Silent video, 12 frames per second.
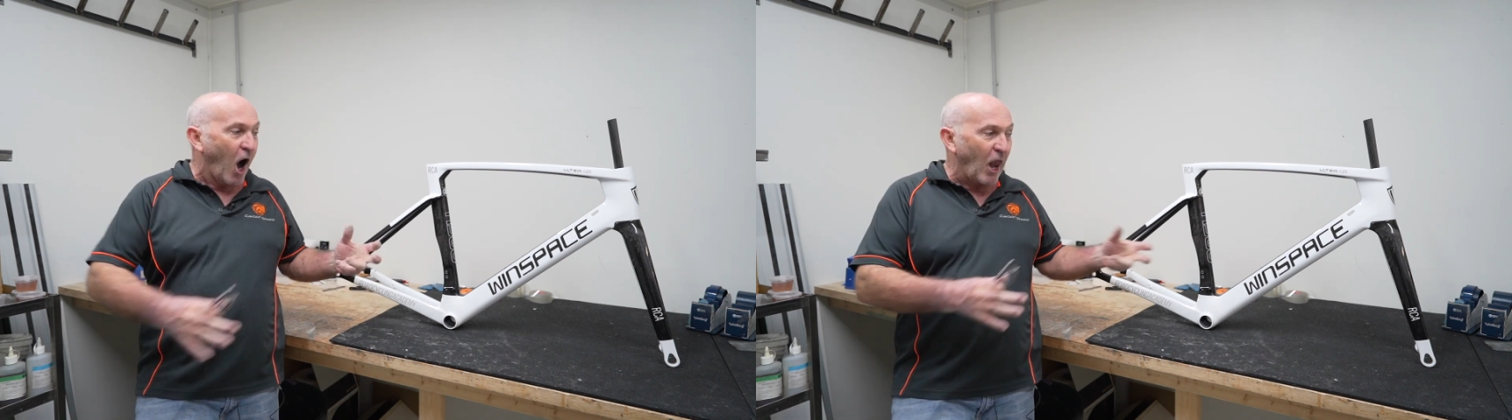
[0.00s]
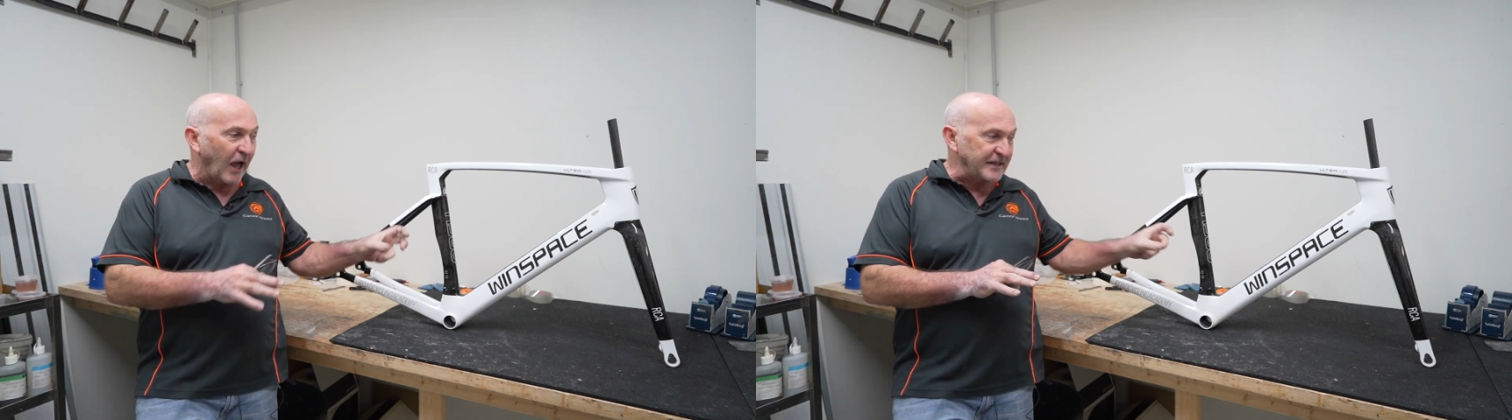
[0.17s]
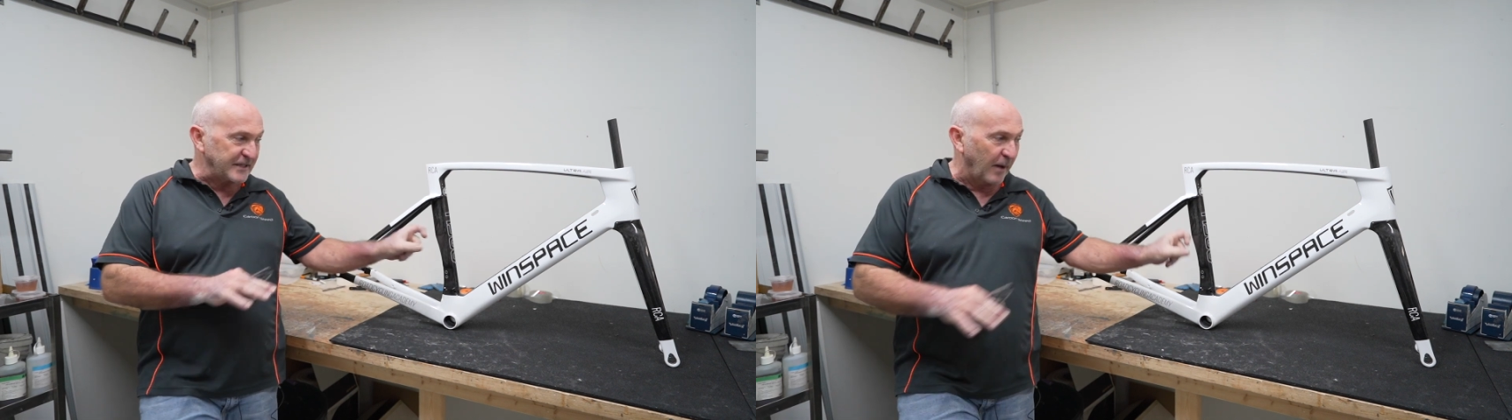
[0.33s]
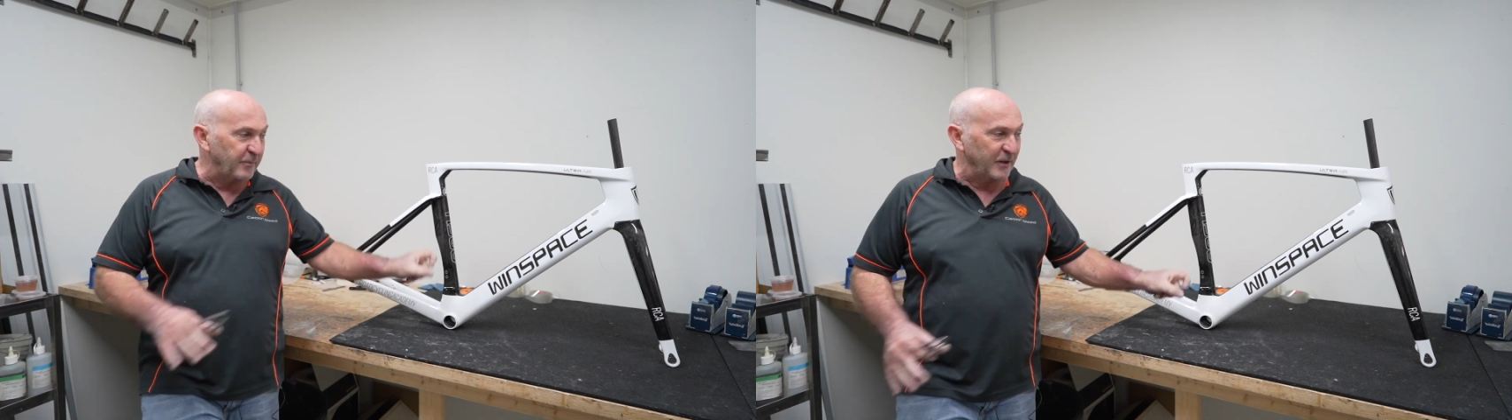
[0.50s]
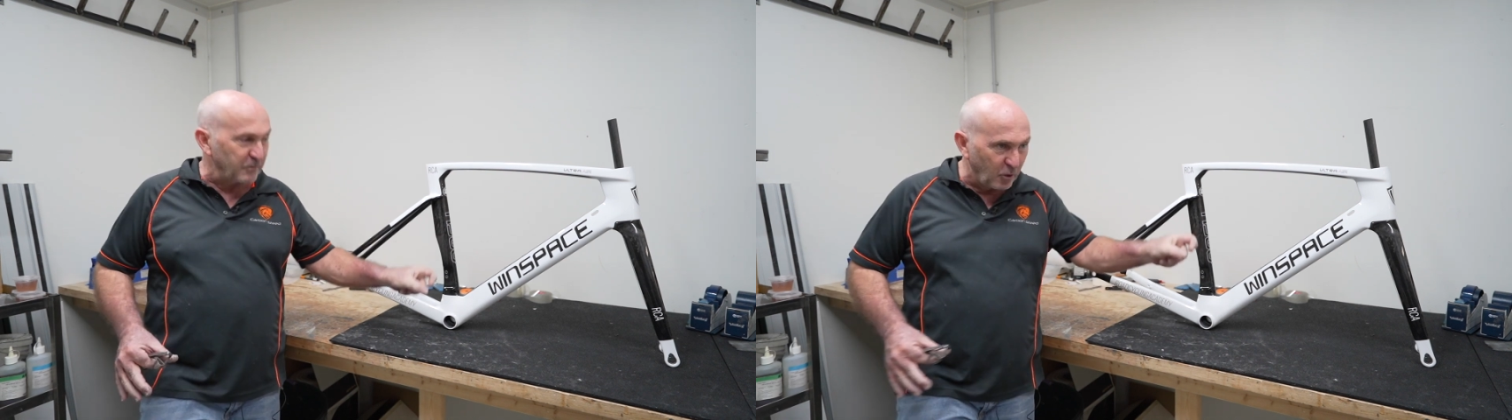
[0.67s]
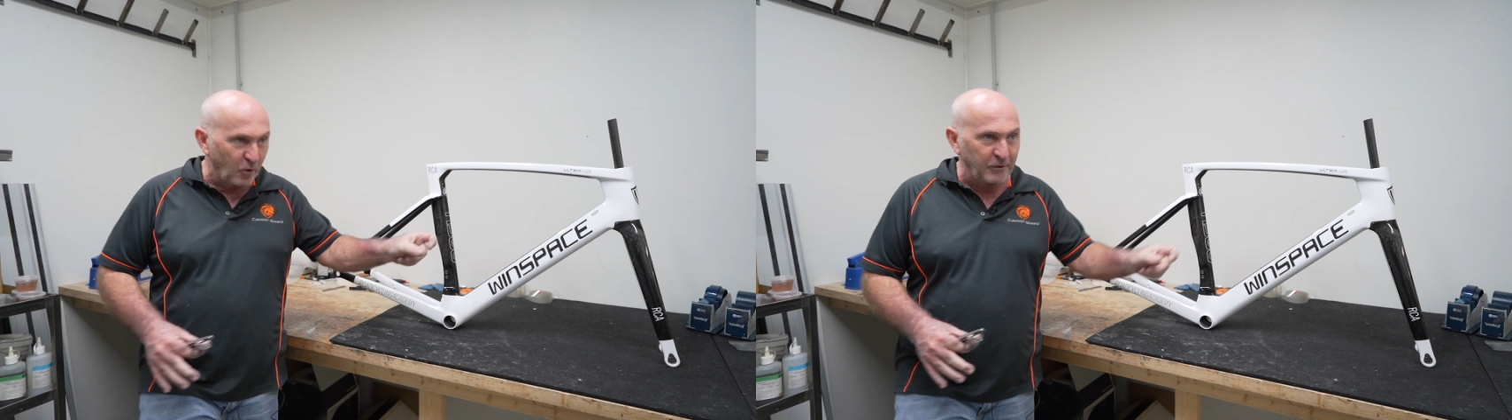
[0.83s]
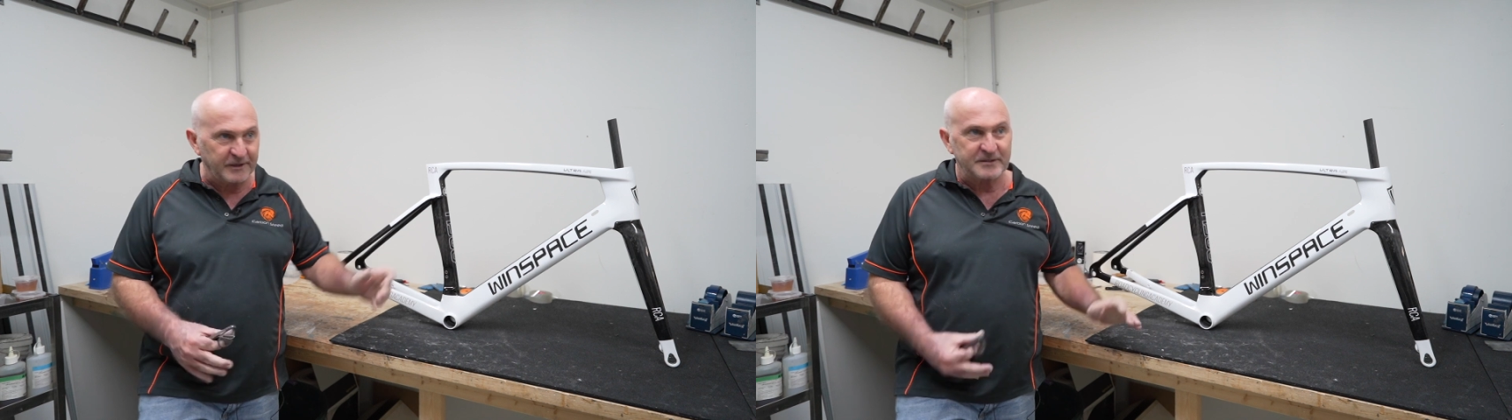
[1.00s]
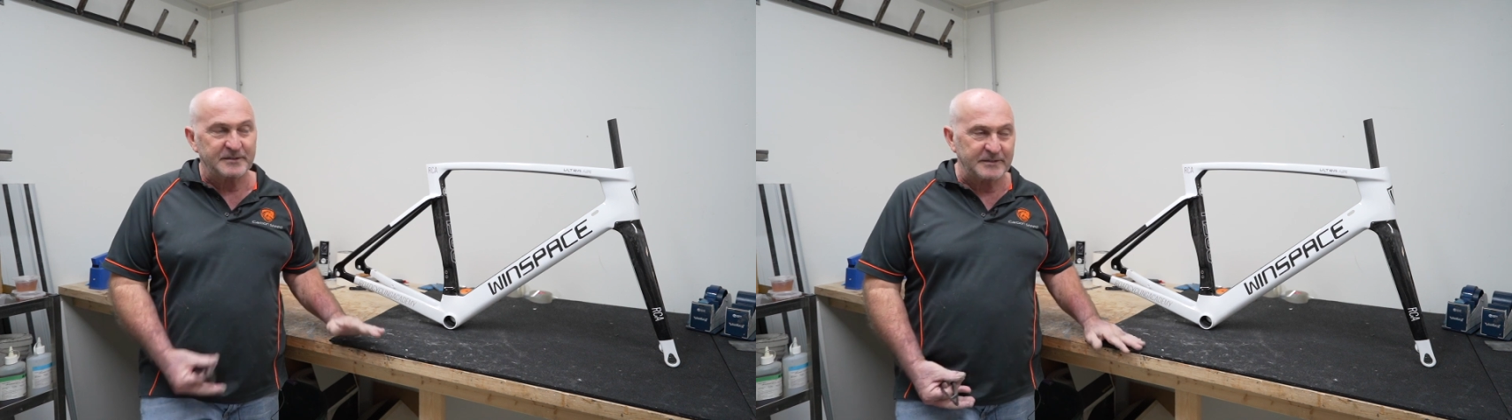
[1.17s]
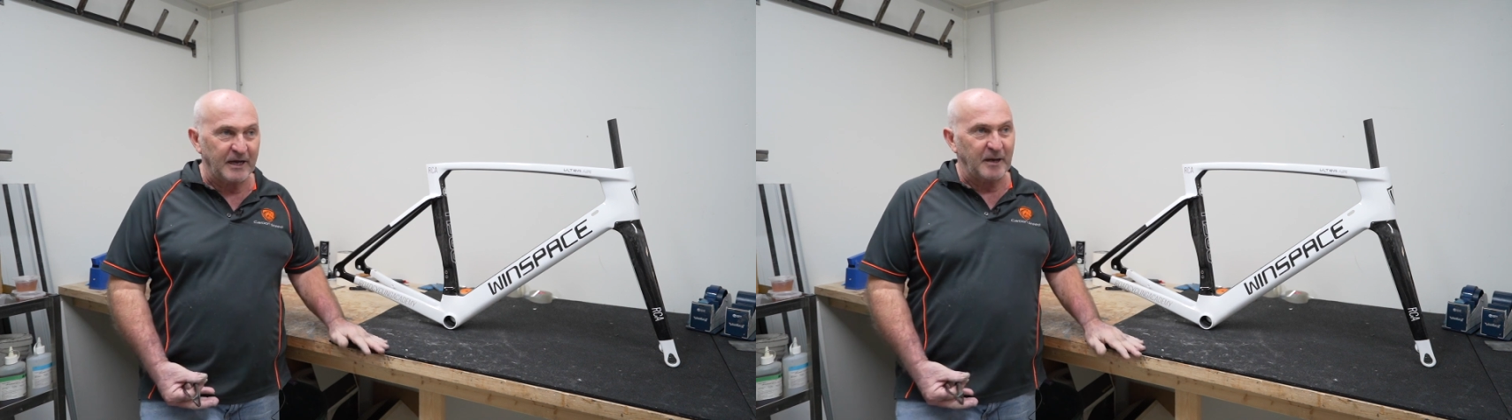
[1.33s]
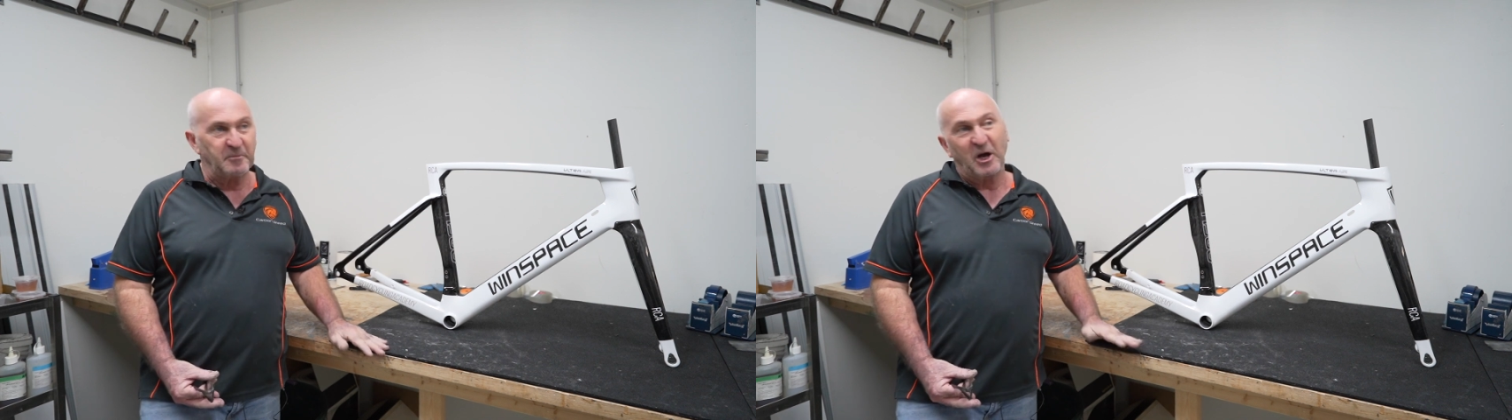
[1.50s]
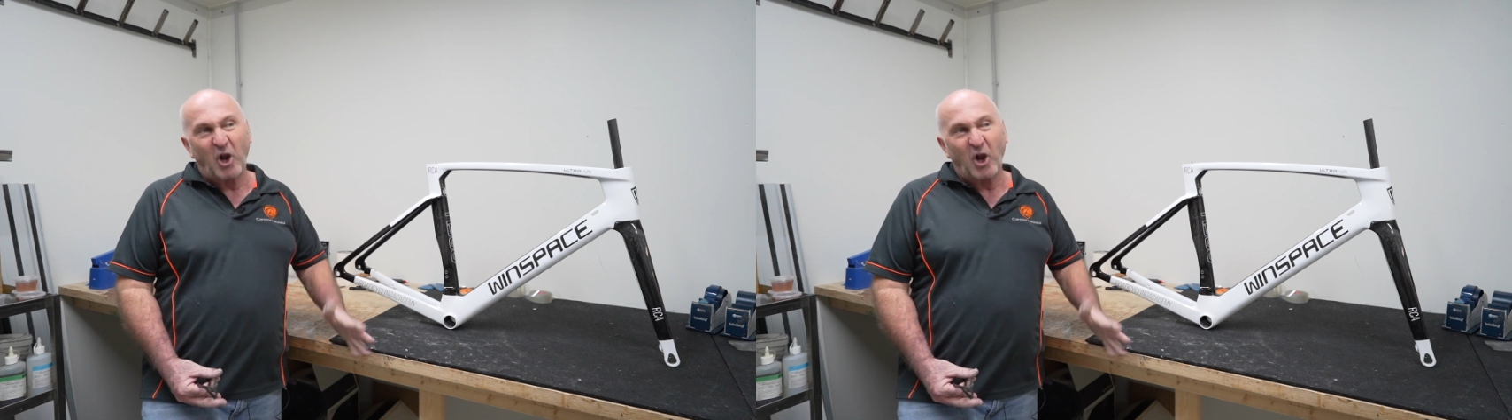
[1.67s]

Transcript: I like something more that's a